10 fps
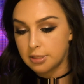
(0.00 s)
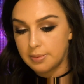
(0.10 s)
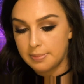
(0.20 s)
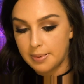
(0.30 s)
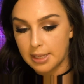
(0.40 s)
to
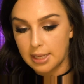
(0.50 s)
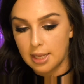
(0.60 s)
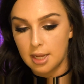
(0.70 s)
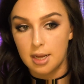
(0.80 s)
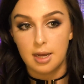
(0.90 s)
be
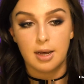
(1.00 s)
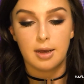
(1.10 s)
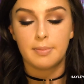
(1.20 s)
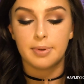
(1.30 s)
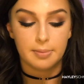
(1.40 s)
picking
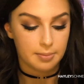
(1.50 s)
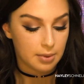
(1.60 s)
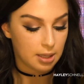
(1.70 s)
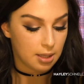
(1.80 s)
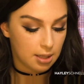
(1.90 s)
up
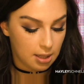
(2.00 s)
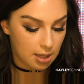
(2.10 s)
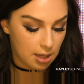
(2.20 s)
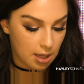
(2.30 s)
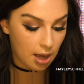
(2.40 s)

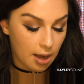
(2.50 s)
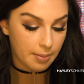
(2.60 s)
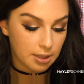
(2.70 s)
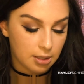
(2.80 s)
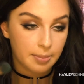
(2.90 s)

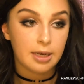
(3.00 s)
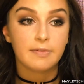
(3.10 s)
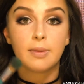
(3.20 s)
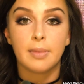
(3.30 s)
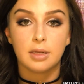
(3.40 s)
a little bit
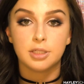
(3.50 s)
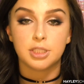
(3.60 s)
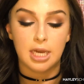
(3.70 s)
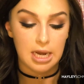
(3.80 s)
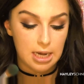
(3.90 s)
of the middle
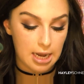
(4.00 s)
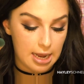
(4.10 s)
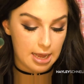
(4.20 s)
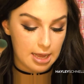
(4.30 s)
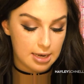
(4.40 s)
shade
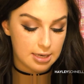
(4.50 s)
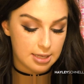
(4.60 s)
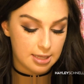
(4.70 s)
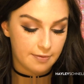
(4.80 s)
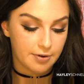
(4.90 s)
and
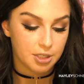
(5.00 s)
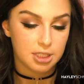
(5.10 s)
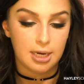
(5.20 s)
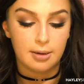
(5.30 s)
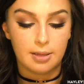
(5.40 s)
the first
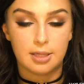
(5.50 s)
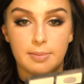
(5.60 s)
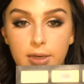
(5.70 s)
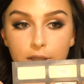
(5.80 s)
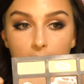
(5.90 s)
shade. The
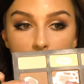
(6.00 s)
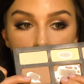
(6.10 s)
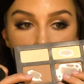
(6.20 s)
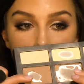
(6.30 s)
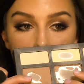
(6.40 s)
middle shade's
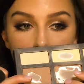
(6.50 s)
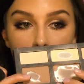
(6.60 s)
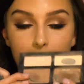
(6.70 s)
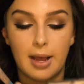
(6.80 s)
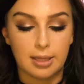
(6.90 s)
almost gone in
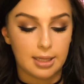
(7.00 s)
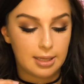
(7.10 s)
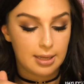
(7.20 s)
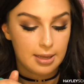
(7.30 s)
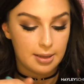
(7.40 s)
my palette,
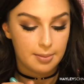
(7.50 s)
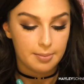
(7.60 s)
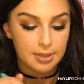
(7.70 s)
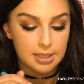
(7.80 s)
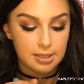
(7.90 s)

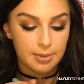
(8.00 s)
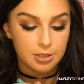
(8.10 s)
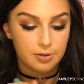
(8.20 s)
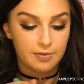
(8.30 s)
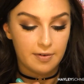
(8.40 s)
but these are my
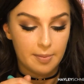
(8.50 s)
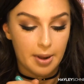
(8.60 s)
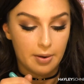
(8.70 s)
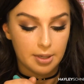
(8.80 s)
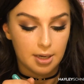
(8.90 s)
two favorite
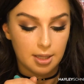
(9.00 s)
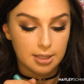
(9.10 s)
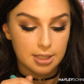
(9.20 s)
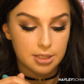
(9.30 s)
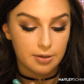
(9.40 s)
powder
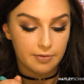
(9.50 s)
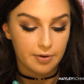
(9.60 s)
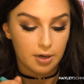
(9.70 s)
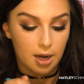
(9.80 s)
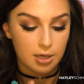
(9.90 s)
colors
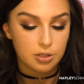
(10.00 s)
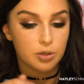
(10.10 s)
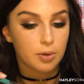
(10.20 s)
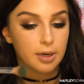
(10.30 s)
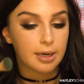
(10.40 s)
for
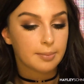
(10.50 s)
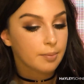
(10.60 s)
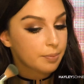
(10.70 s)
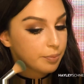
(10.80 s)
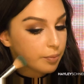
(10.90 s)
contouring.
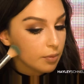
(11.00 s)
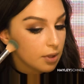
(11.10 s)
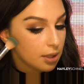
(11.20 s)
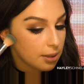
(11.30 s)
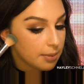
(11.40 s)

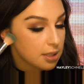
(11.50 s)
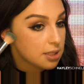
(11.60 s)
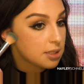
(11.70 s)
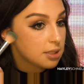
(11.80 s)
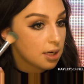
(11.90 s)
And I'm gonna
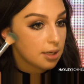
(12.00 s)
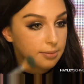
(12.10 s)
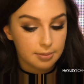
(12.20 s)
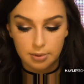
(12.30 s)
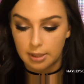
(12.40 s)
start,
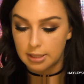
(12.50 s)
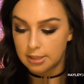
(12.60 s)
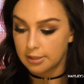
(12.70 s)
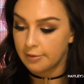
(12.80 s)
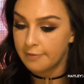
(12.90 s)
oh, I need
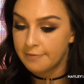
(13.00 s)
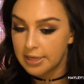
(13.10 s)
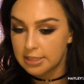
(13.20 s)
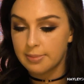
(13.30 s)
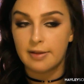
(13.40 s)
to
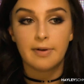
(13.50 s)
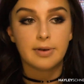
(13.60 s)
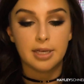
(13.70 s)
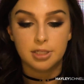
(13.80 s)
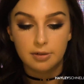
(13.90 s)
fix my
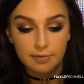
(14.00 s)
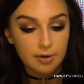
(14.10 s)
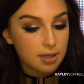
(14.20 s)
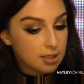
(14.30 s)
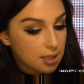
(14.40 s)
foundation
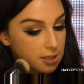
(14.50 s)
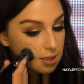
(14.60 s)
first because